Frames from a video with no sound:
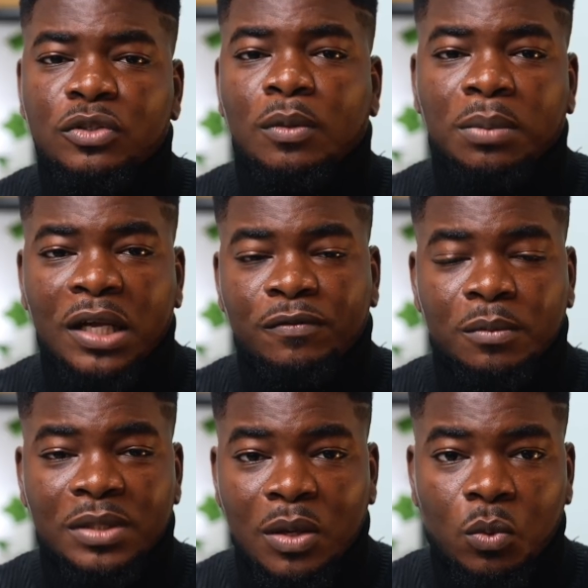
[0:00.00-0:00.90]
some
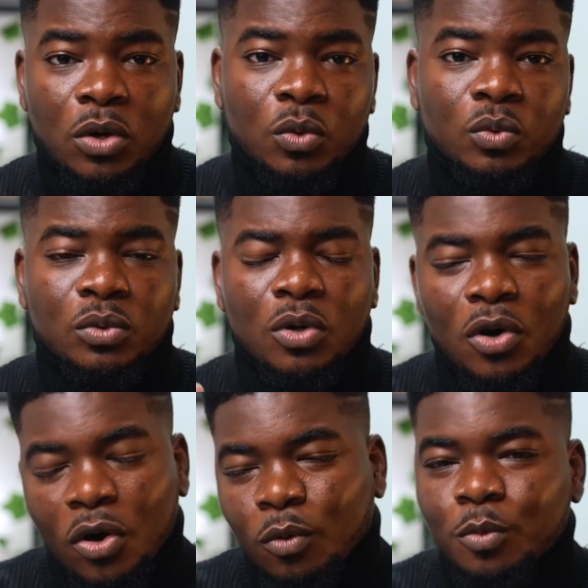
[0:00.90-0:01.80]
platforms that work will
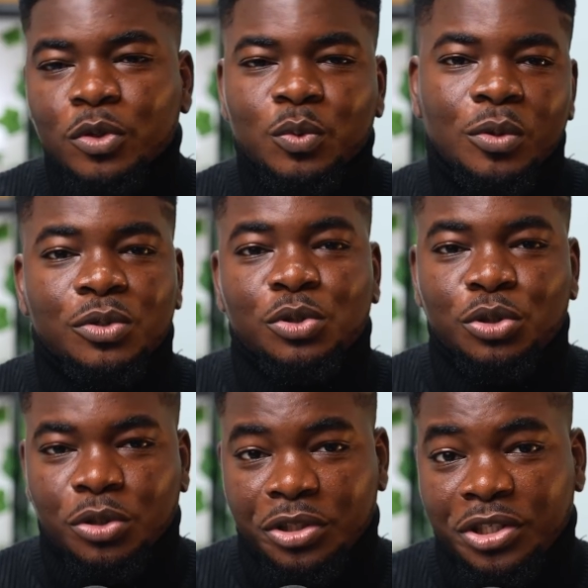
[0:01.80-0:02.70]
almost want to
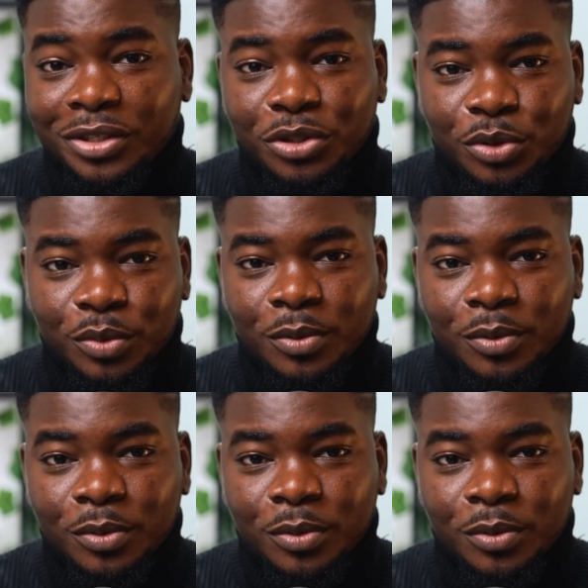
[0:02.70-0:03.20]
shortchange you.